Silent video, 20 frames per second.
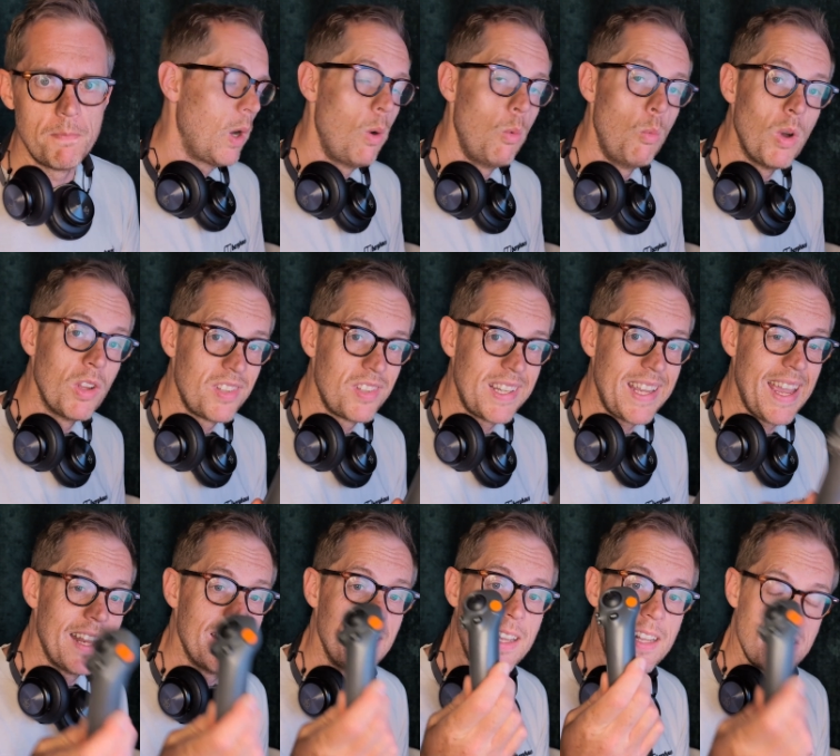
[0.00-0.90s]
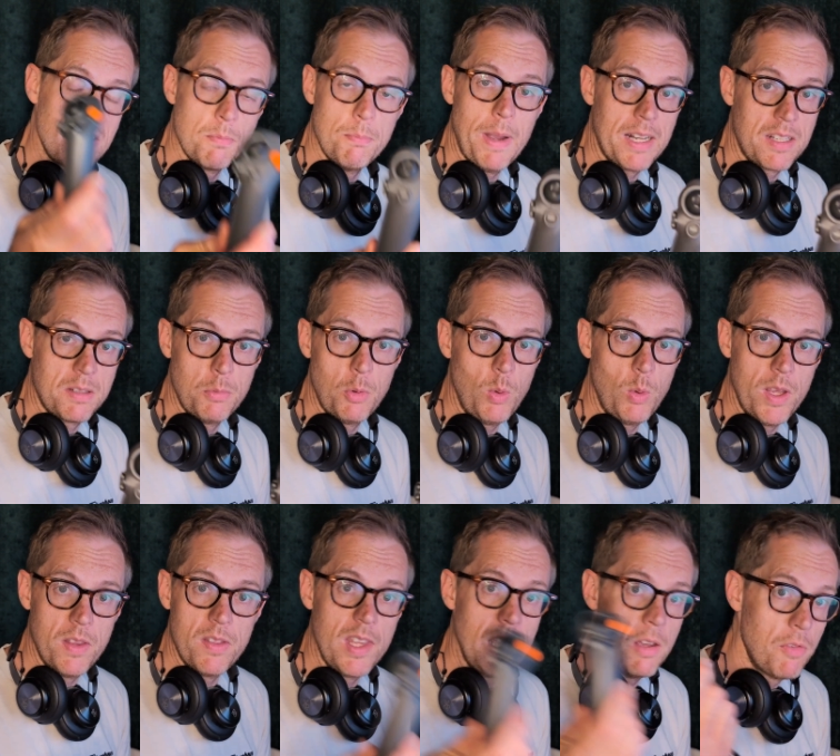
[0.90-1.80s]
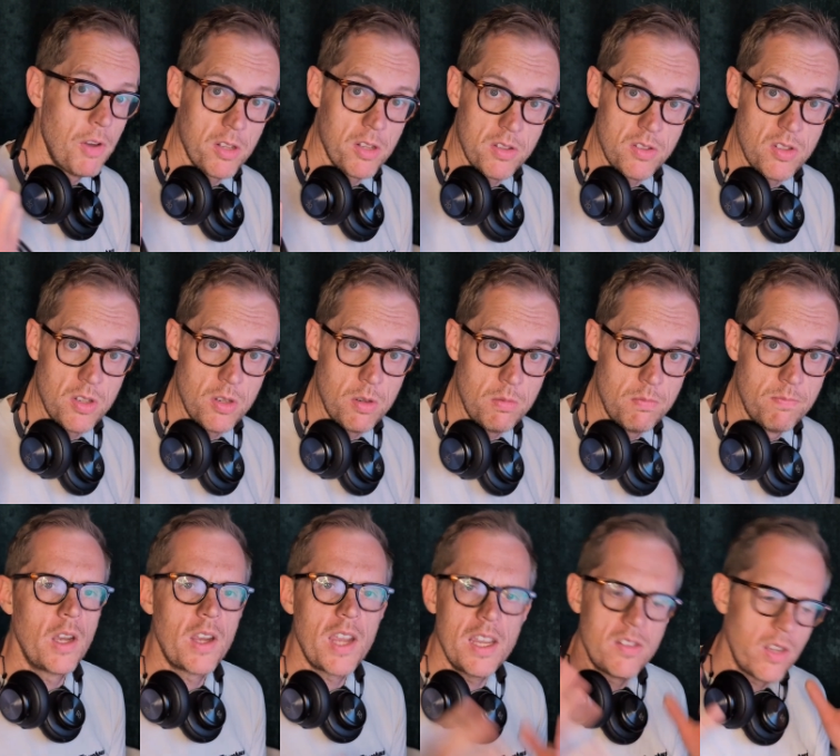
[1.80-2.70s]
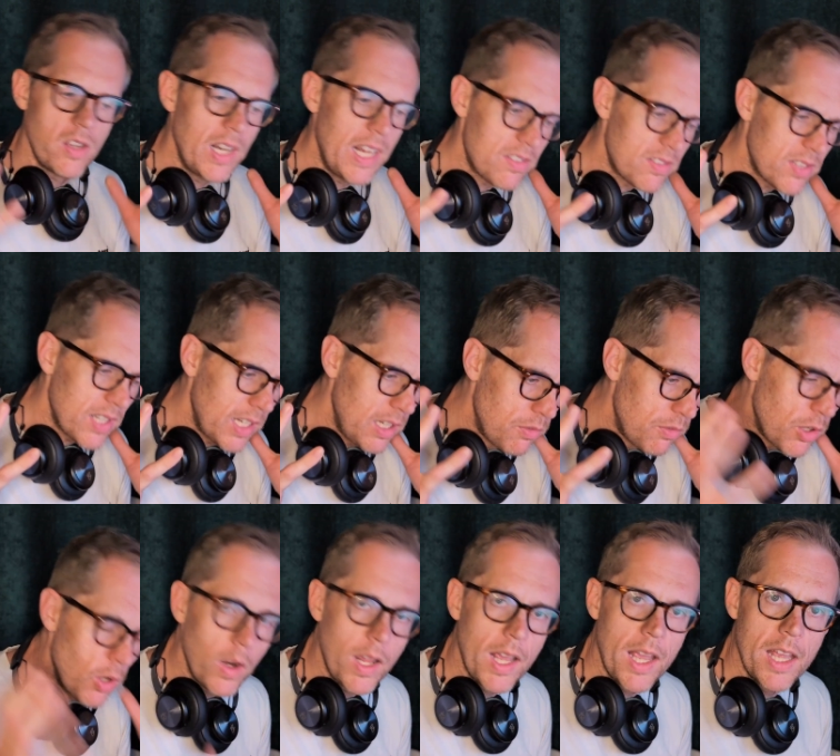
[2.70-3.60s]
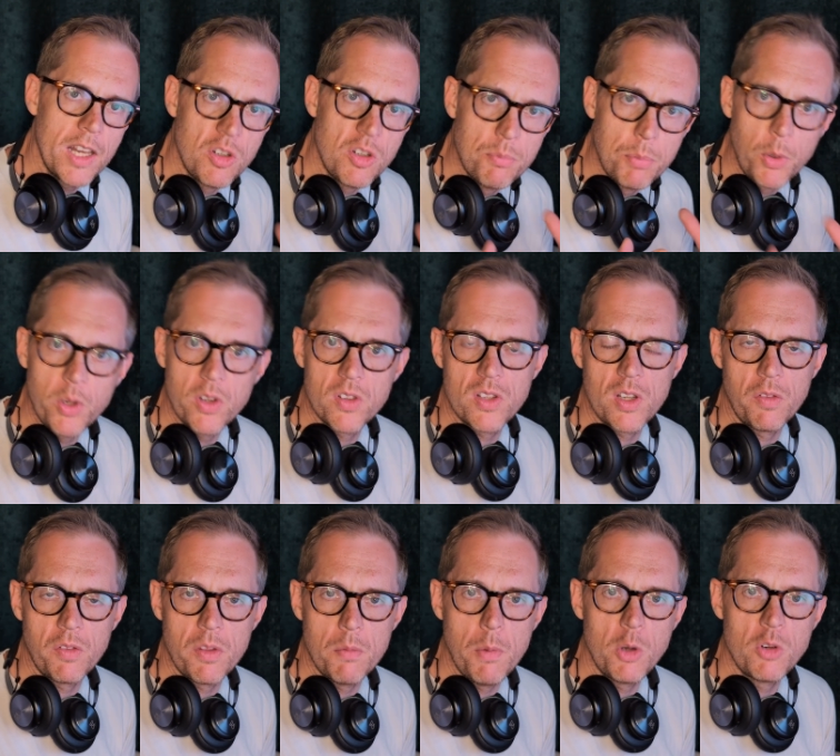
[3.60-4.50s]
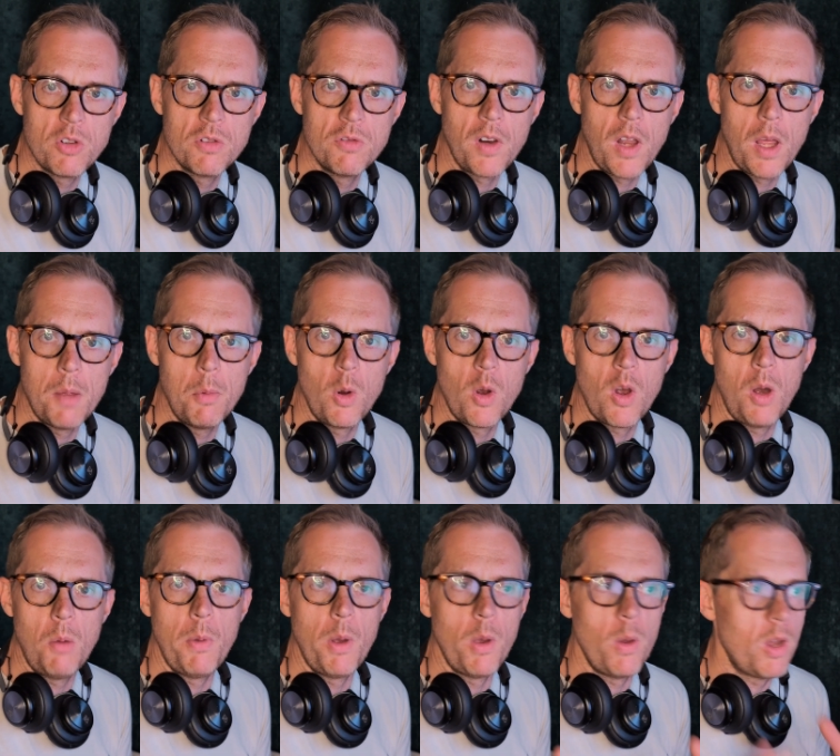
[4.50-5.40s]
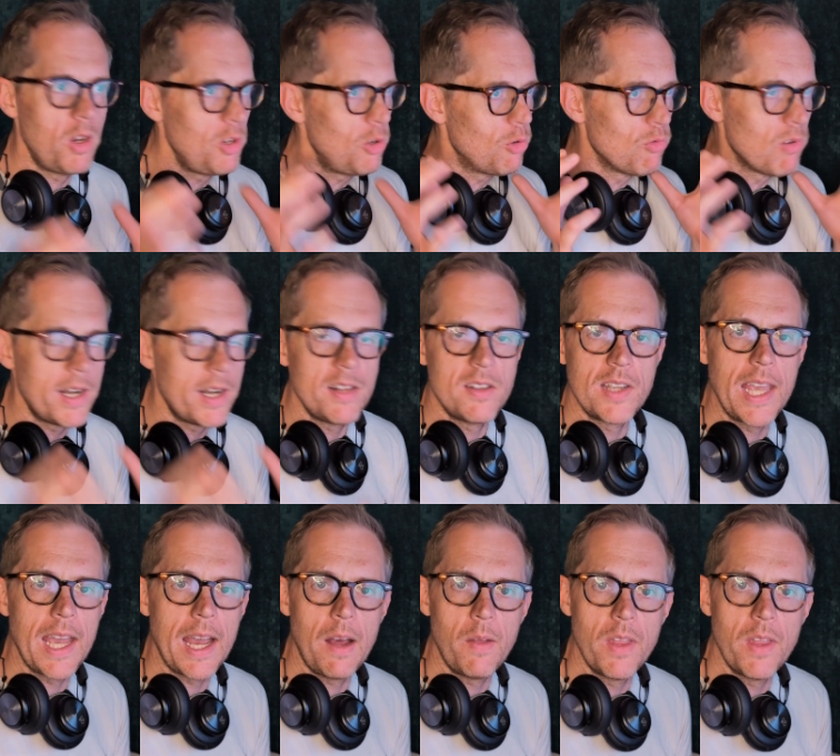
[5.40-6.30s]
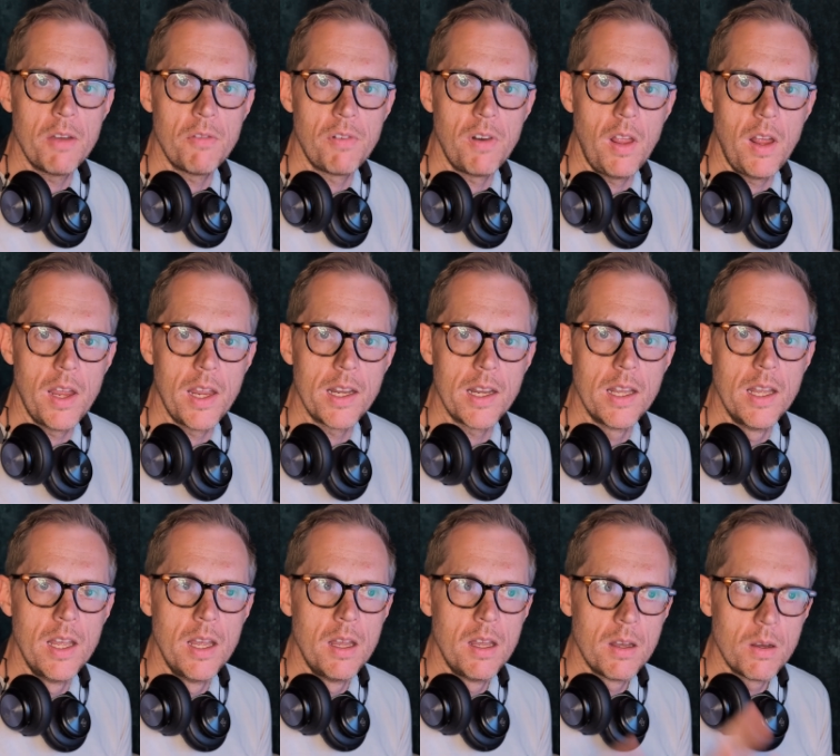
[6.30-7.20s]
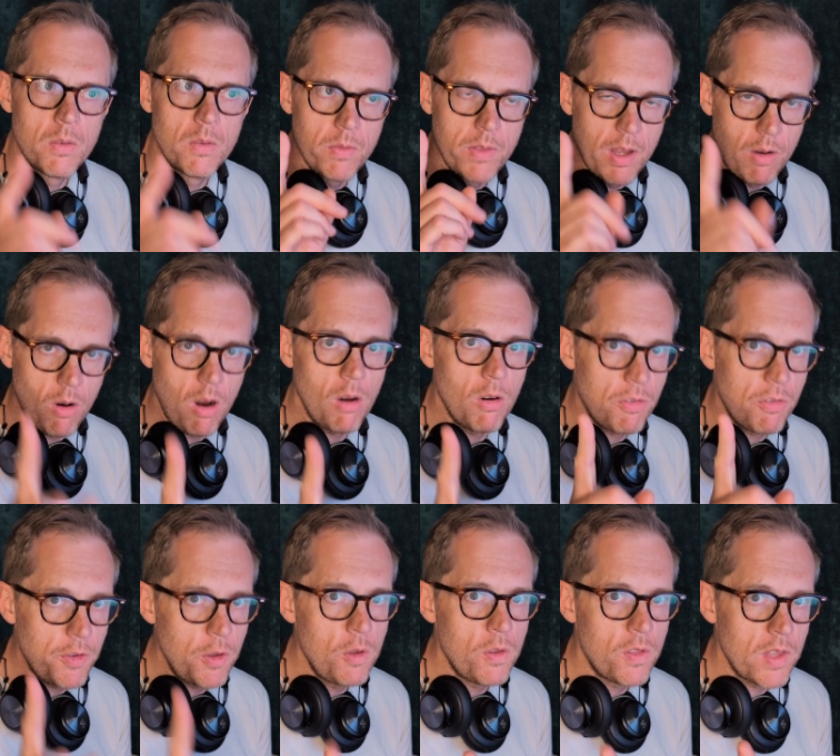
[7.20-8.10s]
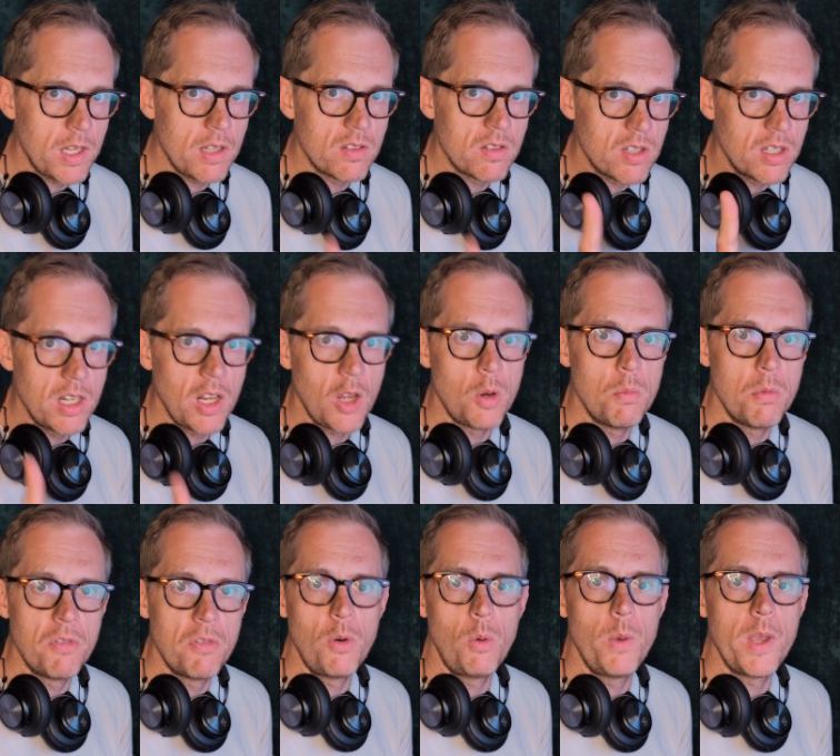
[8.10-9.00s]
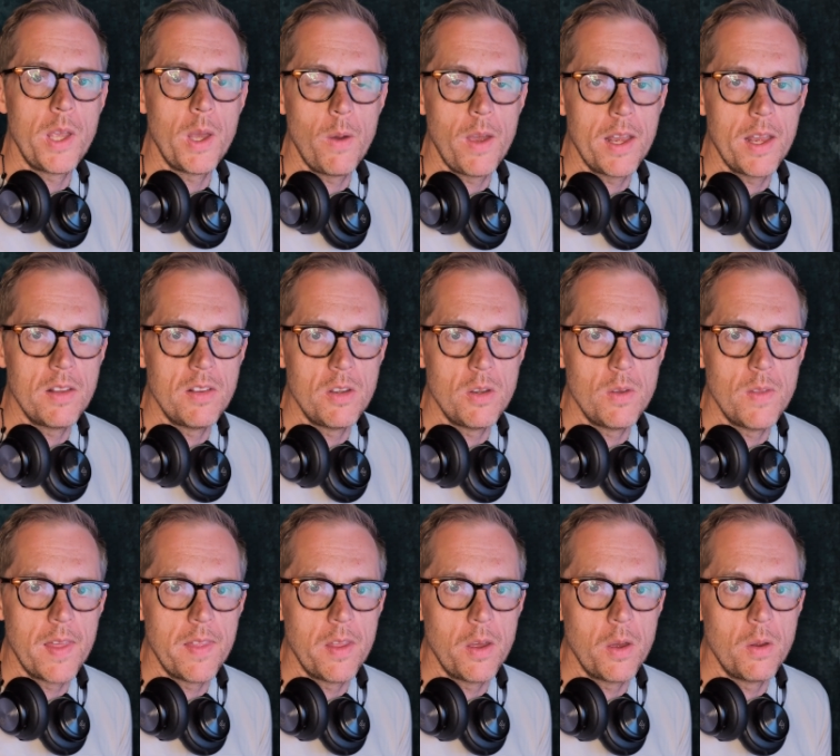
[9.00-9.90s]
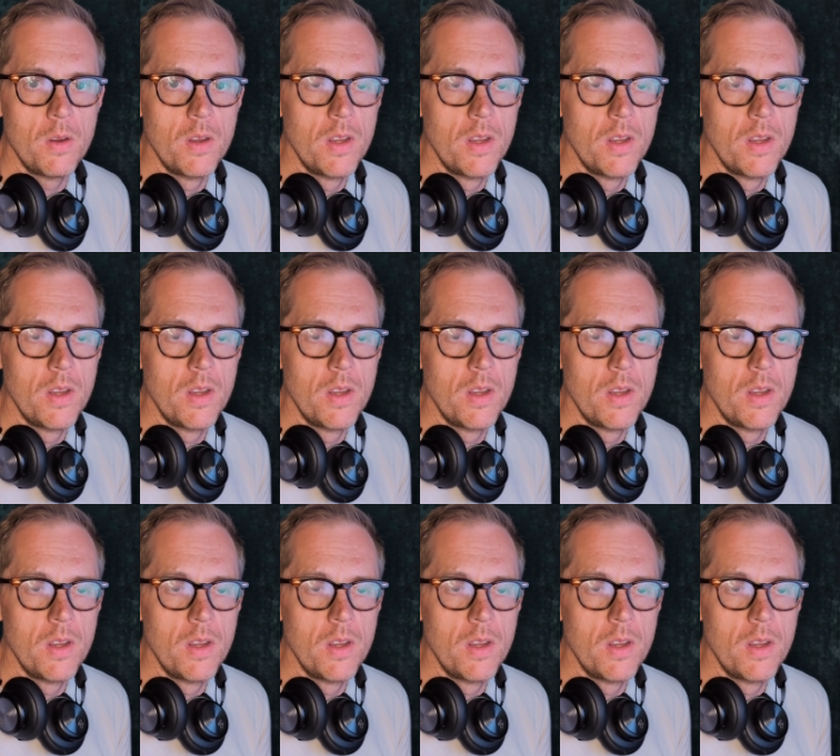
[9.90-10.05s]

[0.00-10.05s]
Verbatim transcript: And once again, it's compatible with the Avata 2. Okay, so let's say you've gone ahead, you've bought yourself the Motion Fly More combo, and you're ready to get out there flying. There are a few things to note before we go ahead and do that though.